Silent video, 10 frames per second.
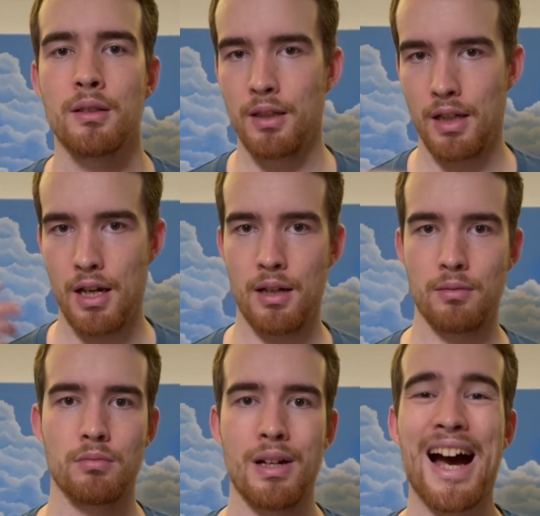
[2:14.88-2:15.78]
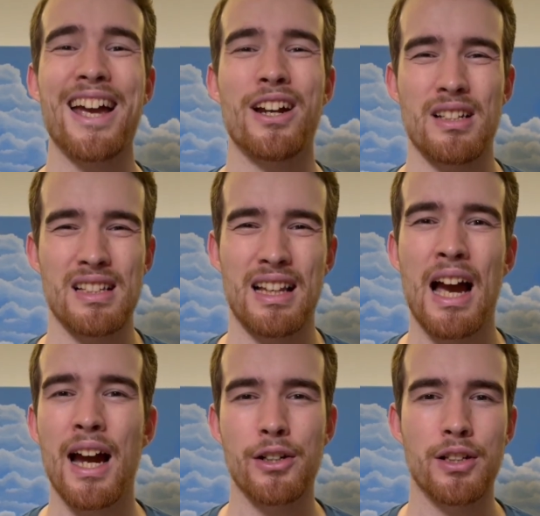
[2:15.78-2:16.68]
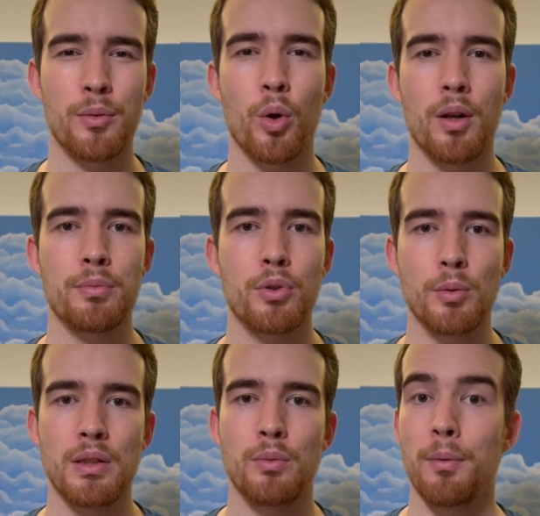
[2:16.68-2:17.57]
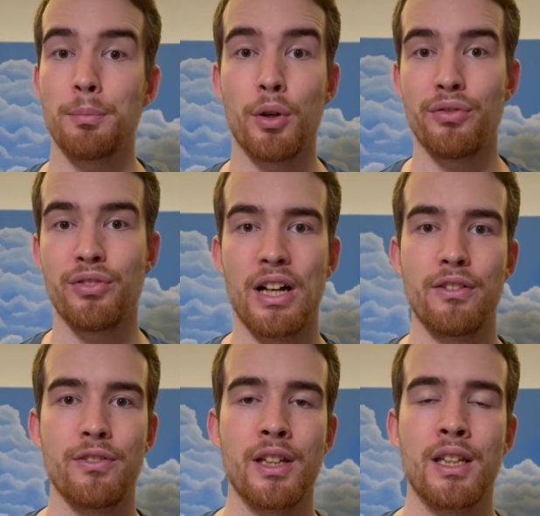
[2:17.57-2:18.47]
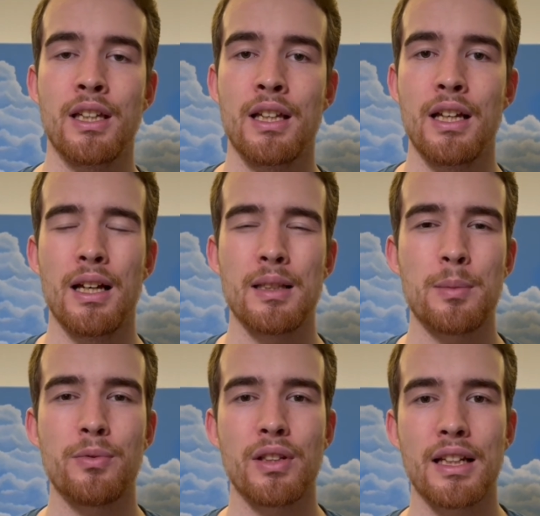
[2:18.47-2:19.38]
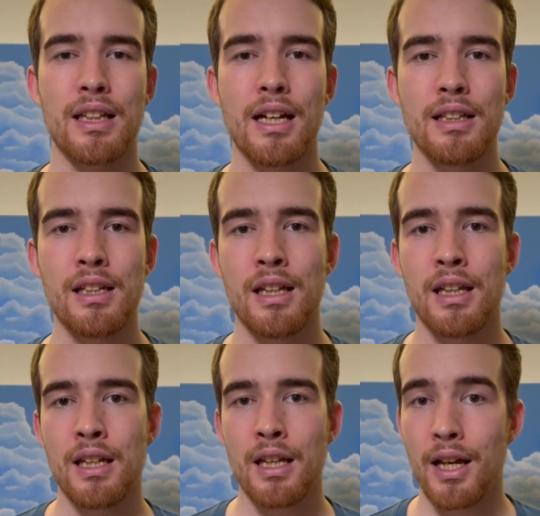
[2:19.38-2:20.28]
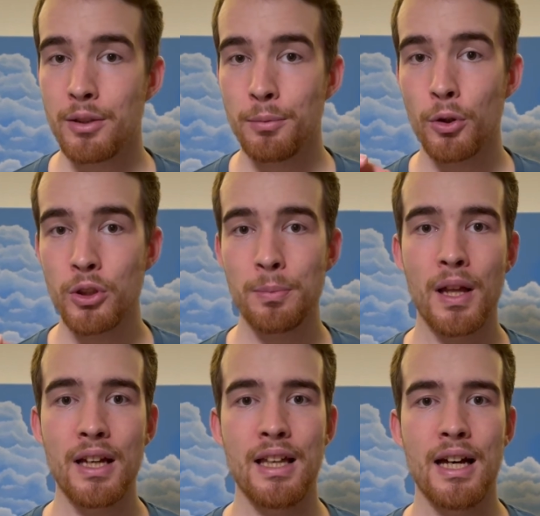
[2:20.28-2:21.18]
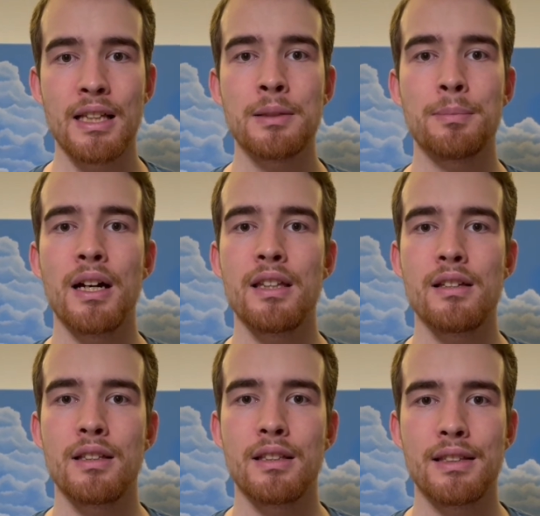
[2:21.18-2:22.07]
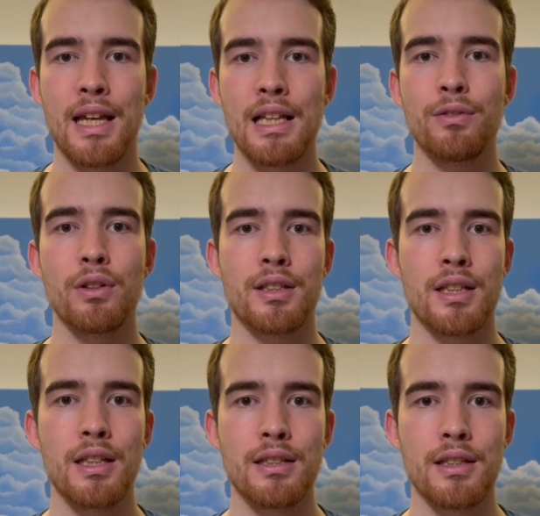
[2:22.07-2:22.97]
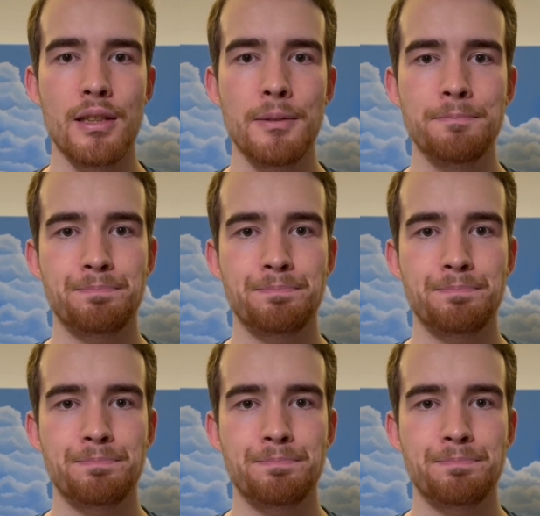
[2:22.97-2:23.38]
higher. It's like higher than 1, probably 1.5, something like that. And you multiply that by the daily volatility